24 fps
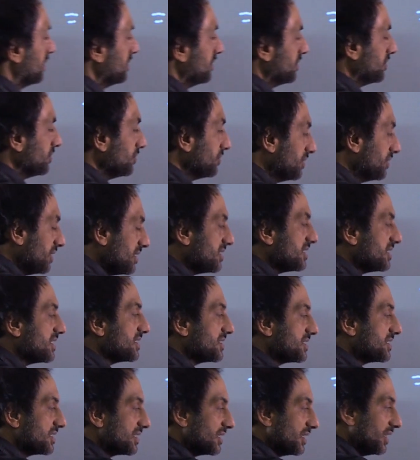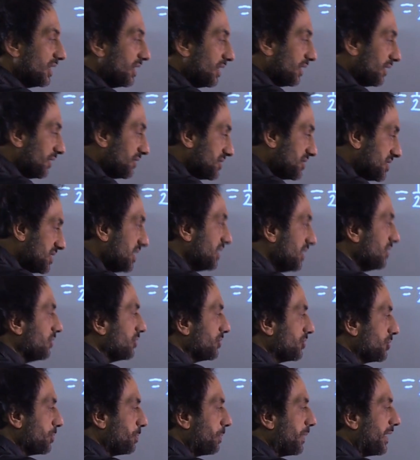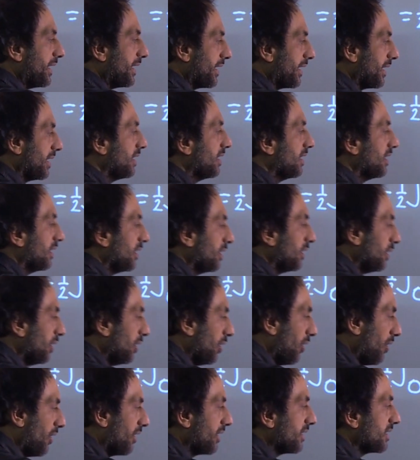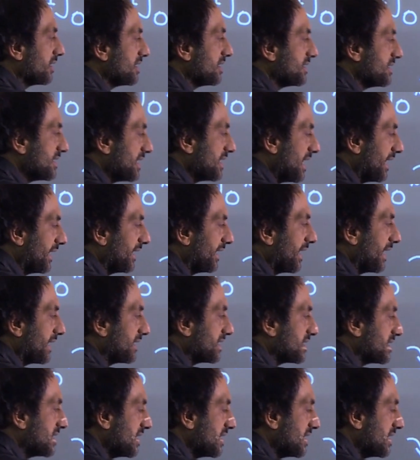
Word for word: So this is 0 to pi log sine x